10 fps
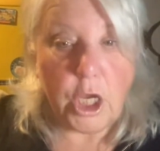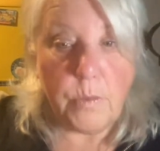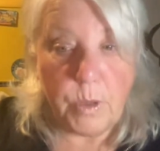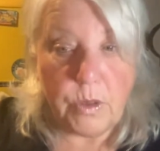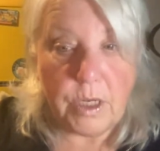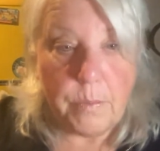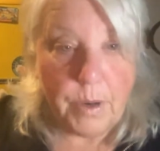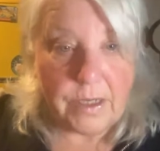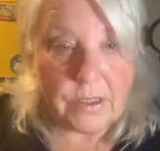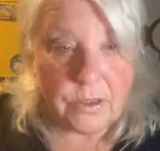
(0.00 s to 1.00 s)
community
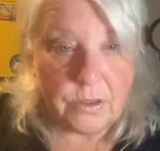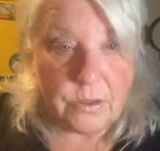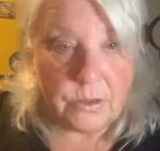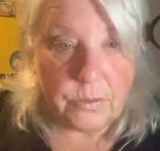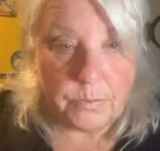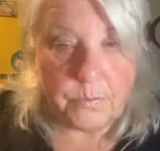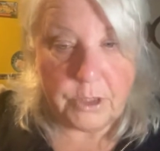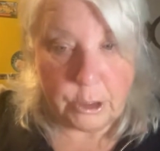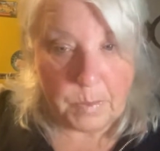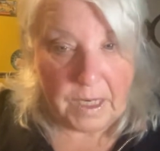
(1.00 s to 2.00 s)
bicycle
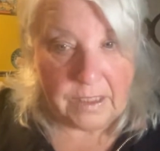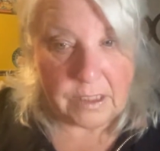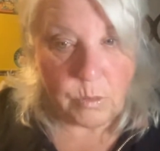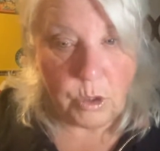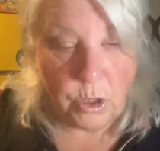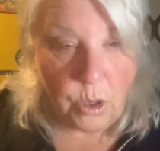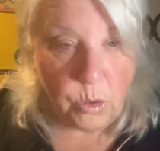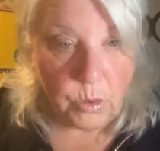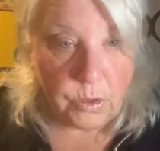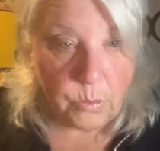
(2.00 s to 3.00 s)
space where you can
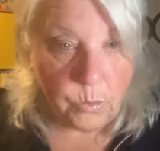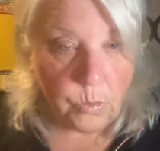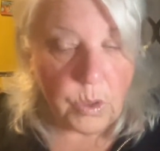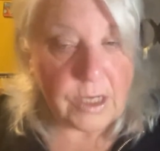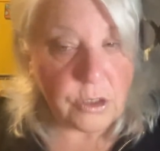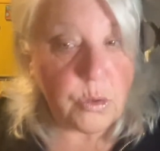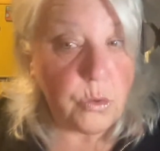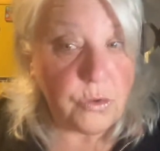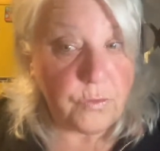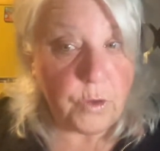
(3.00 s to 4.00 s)
go and has
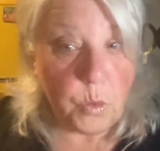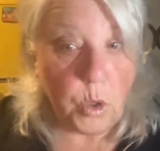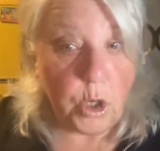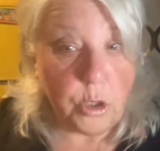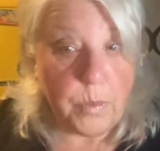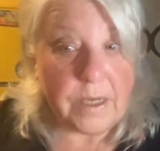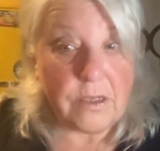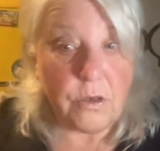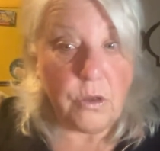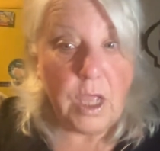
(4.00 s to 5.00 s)
tools for you to work on your
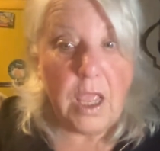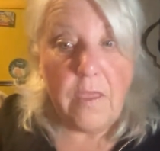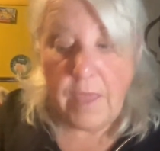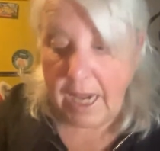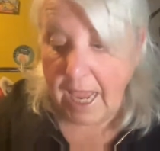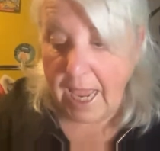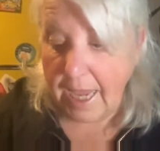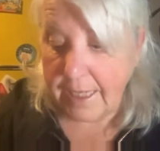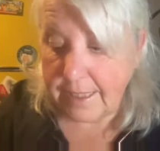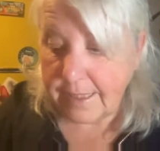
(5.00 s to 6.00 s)
bicycle that
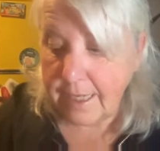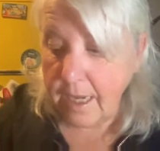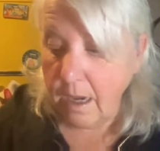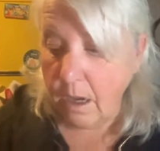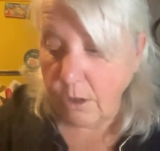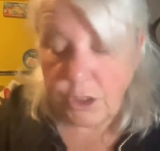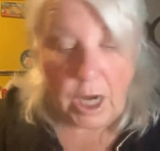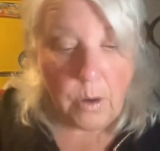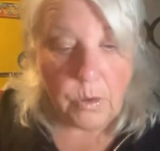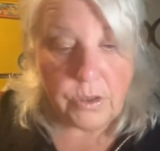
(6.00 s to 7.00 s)
has
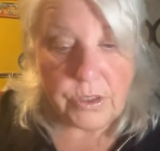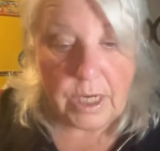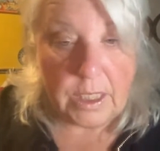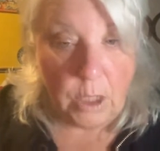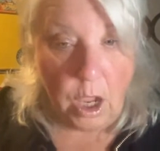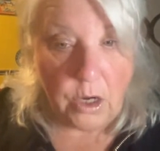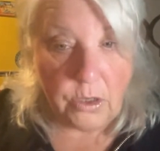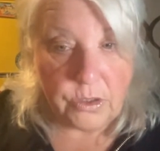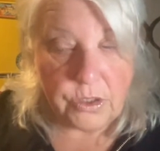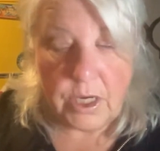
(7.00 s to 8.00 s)
showers and
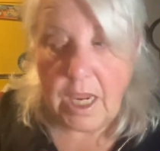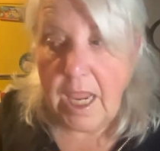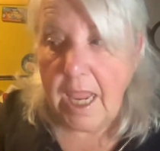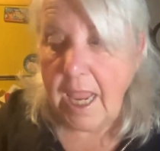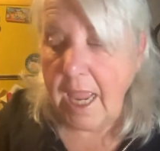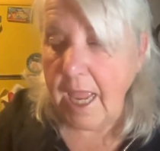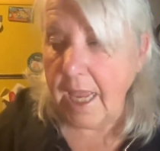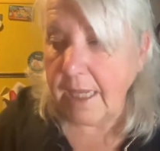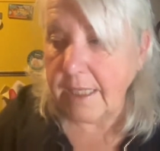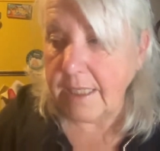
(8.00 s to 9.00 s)
lockers.
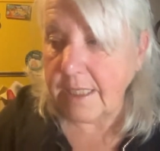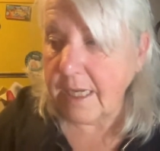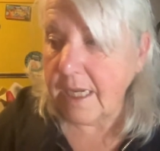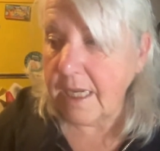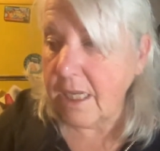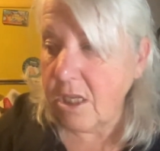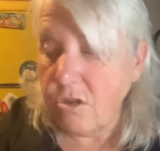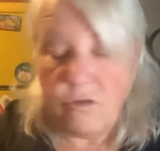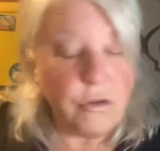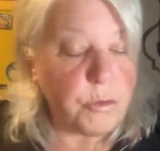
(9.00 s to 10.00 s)
And
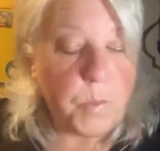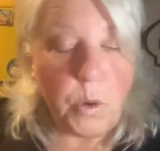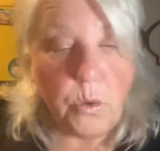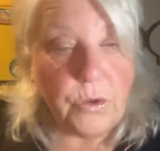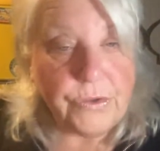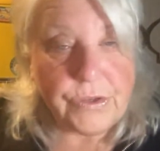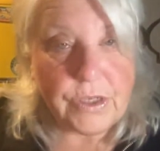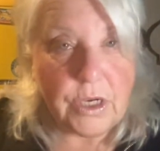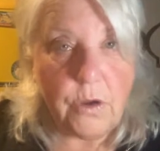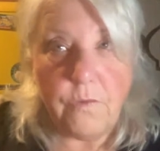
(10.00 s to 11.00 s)
there's
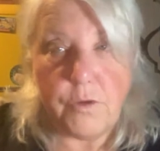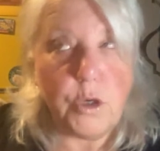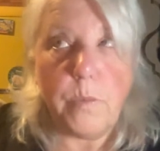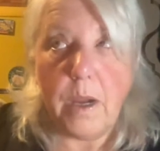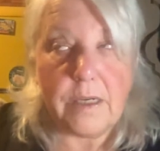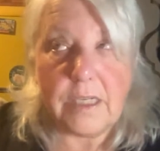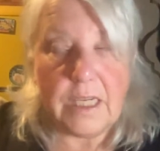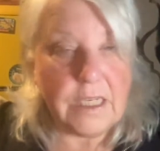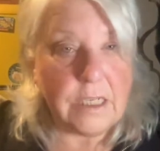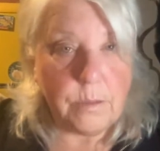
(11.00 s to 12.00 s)
pools, you know, $2 to
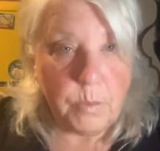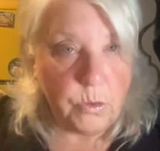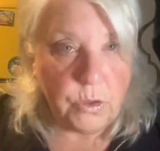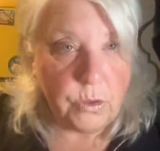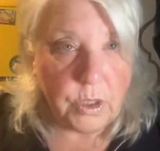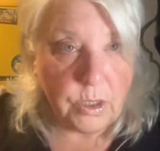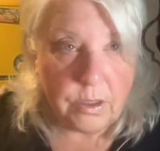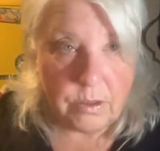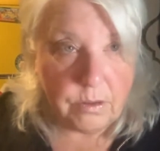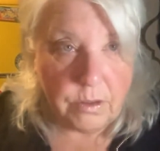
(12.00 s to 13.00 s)
get into the pool. You can